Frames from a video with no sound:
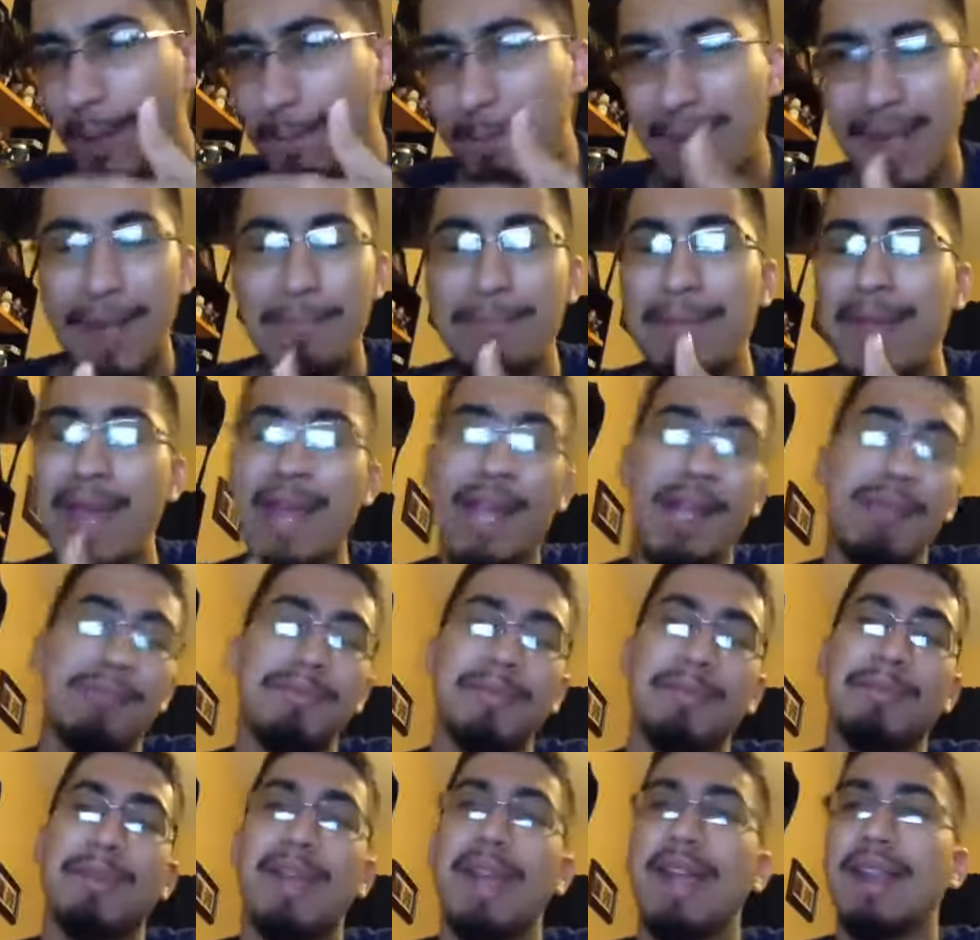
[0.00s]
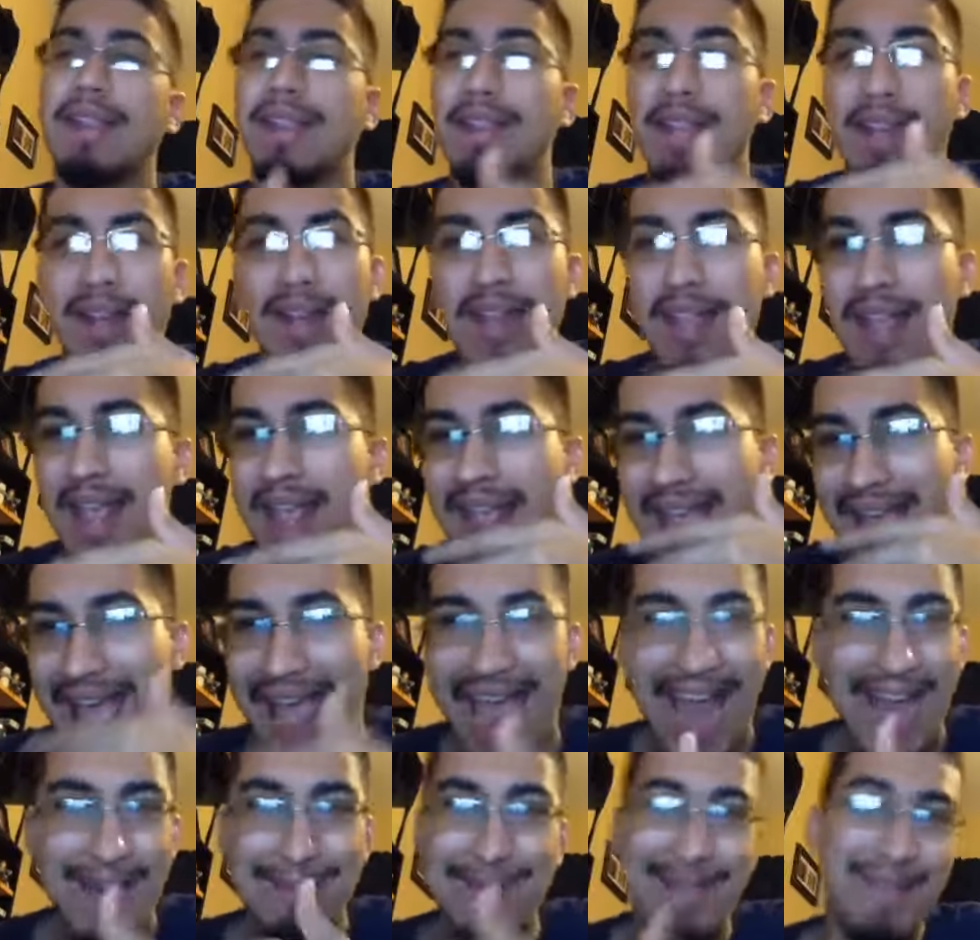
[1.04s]
by Peckham's, man, that
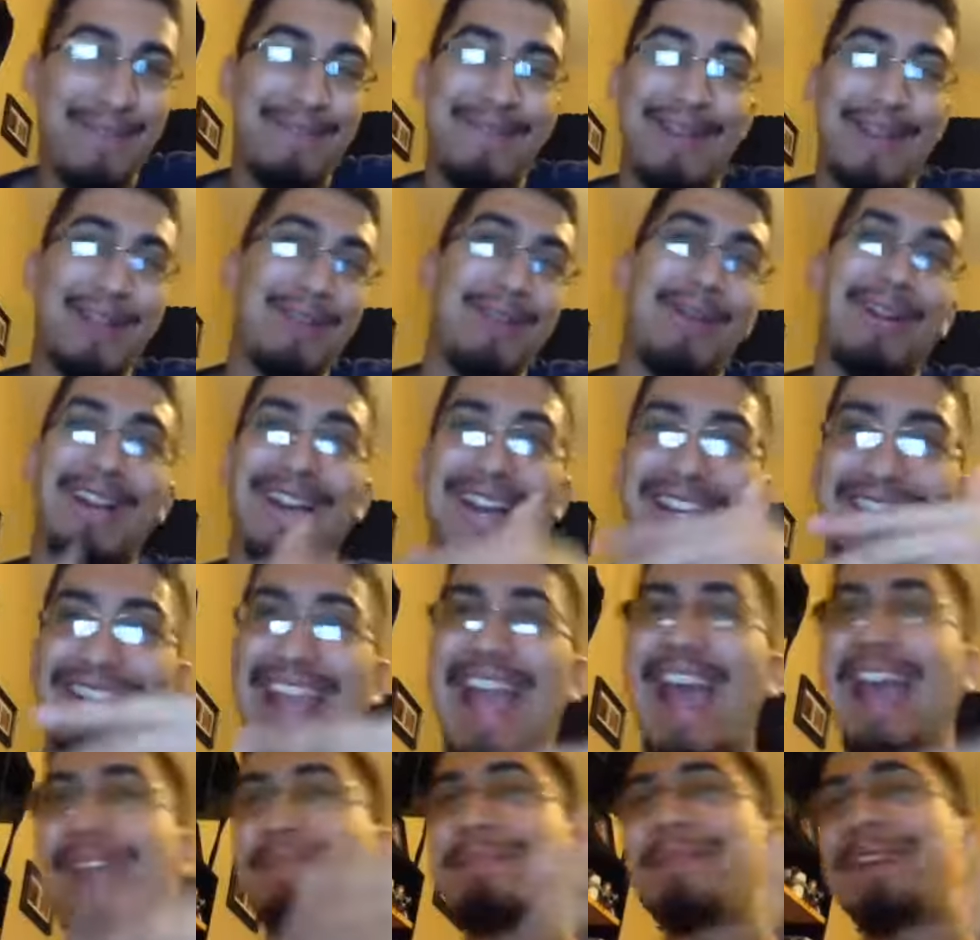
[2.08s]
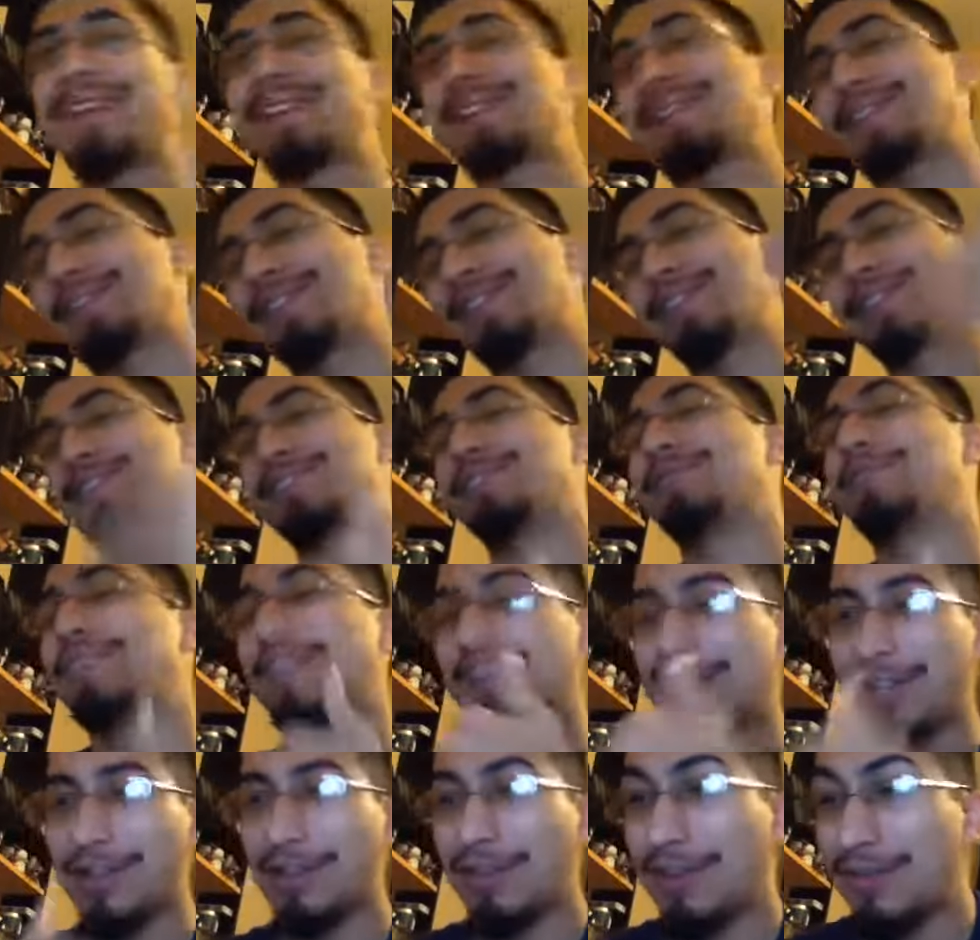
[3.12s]
I had to make a video on it. I just had to make a discussion
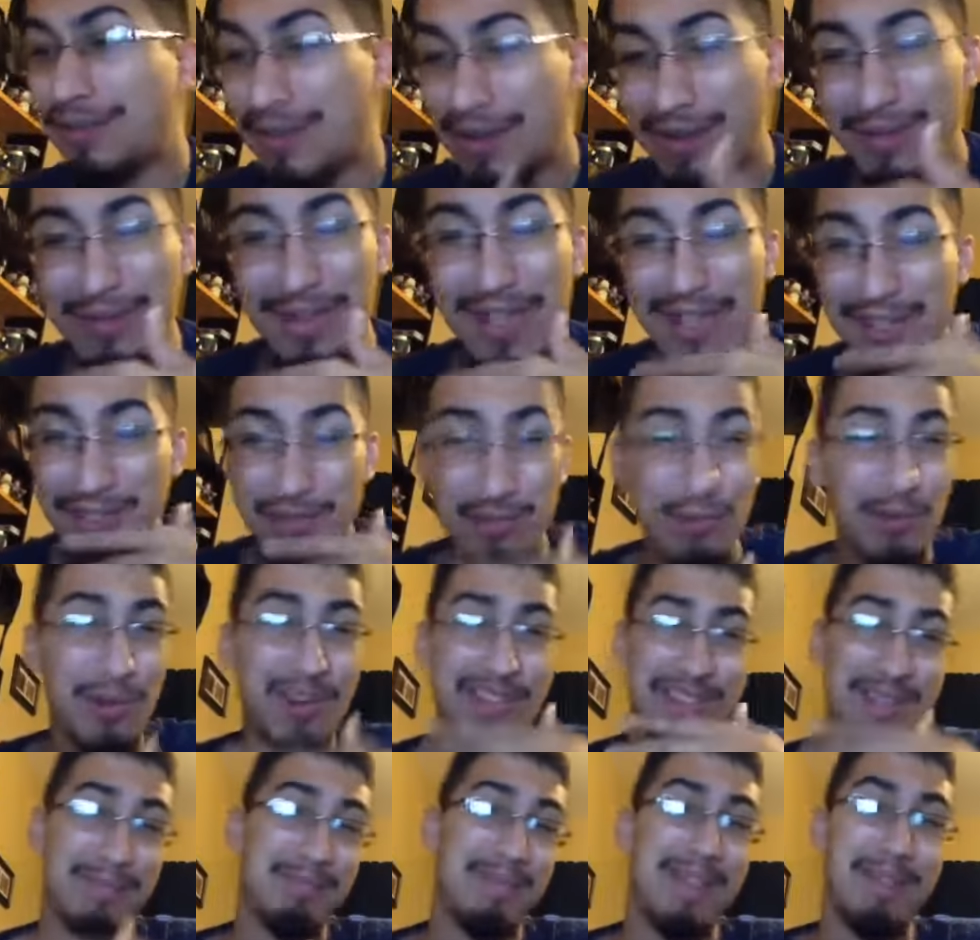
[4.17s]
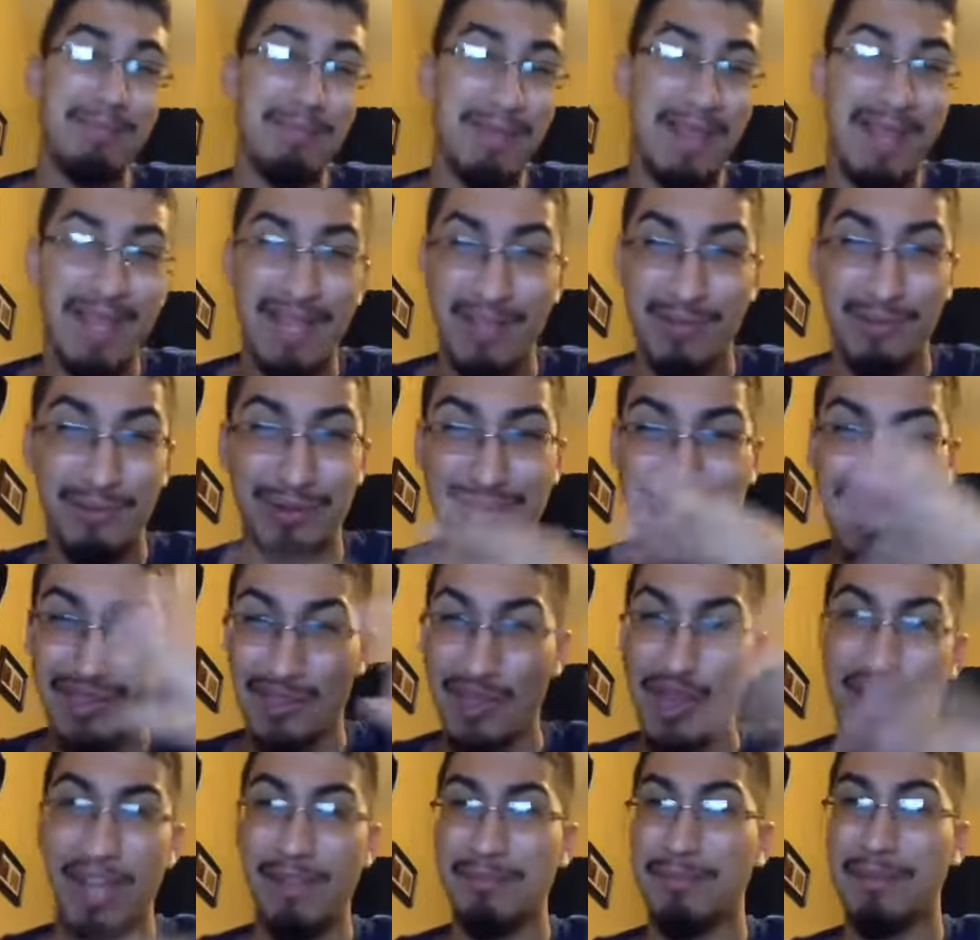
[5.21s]
video, even as short as it may be, as
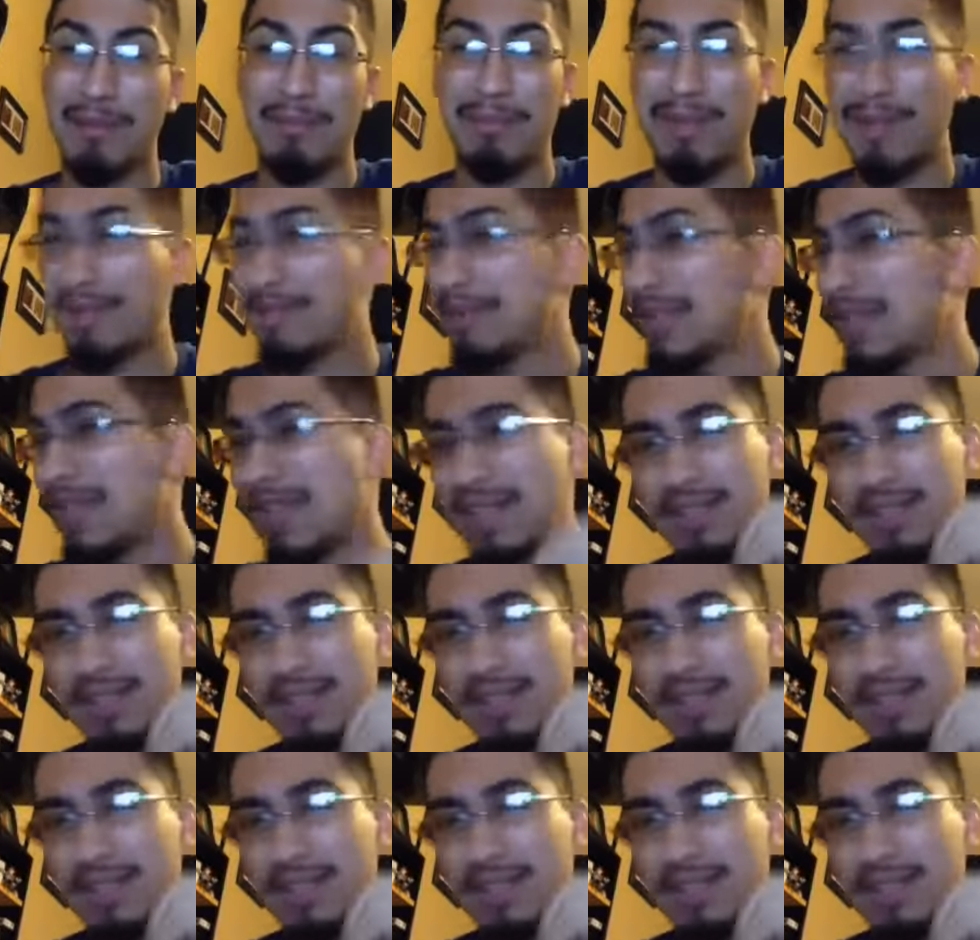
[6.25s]
long as it may be.